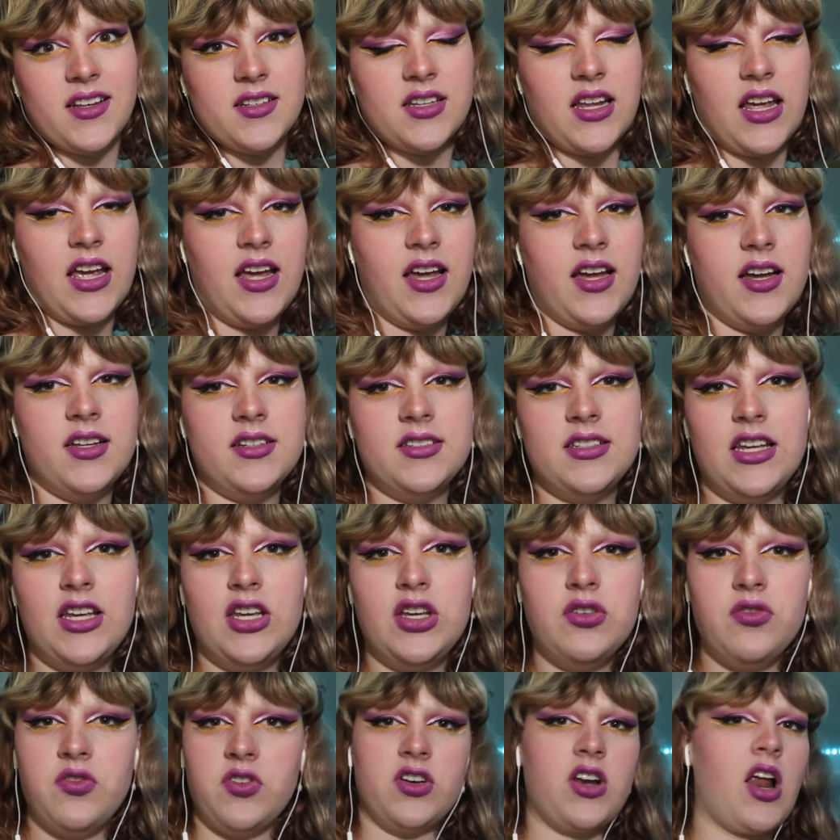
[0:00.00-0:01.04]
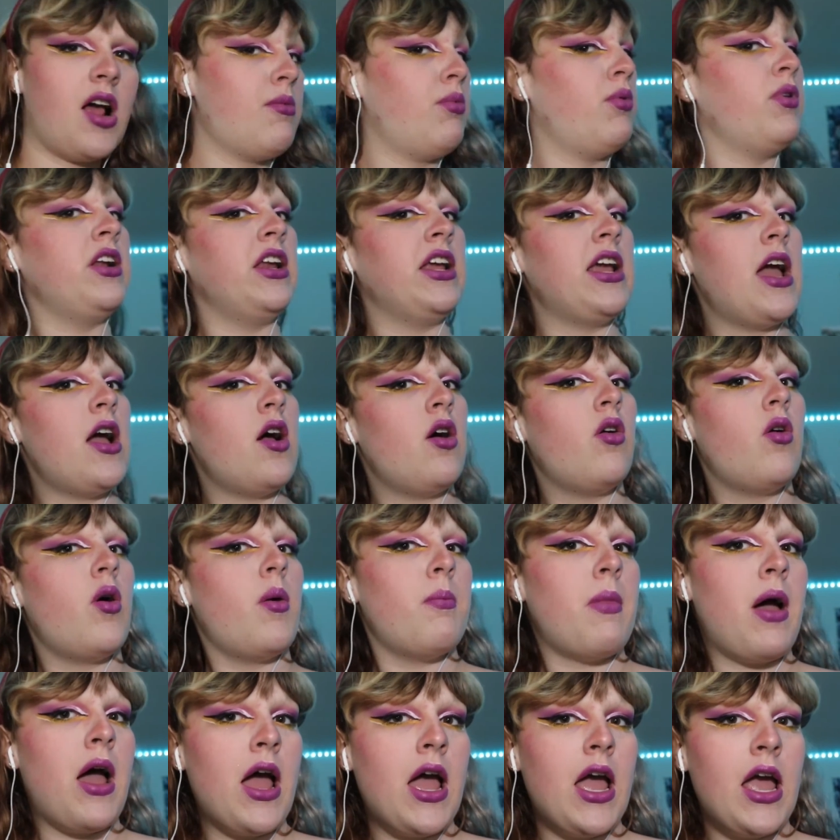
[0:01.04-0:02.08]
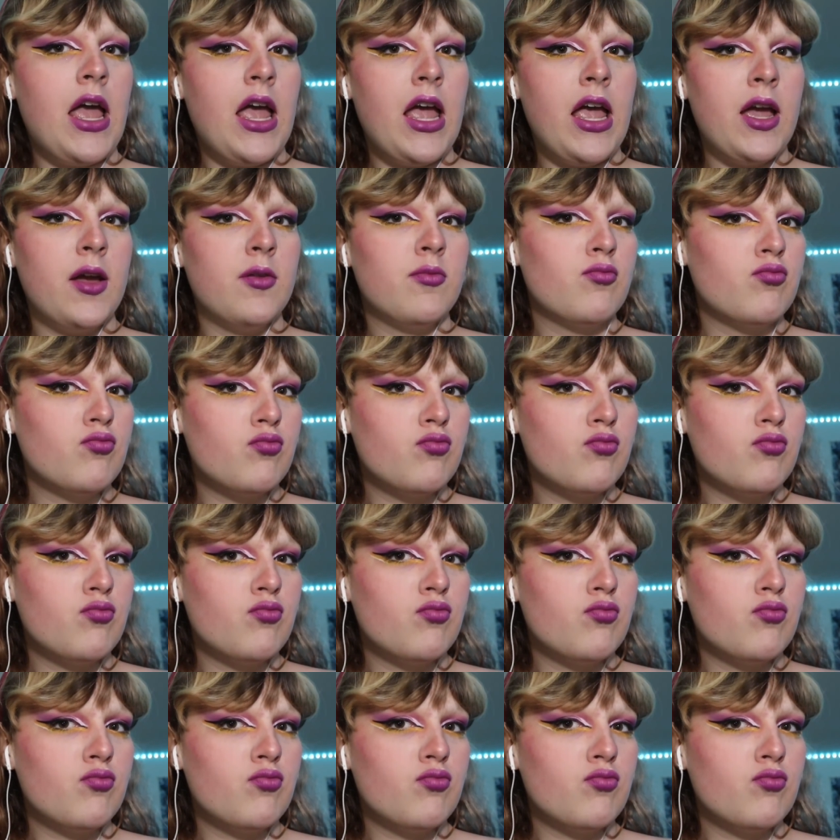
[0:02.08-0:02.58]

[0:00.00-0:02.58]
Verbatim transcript: And thank you for not pointing out my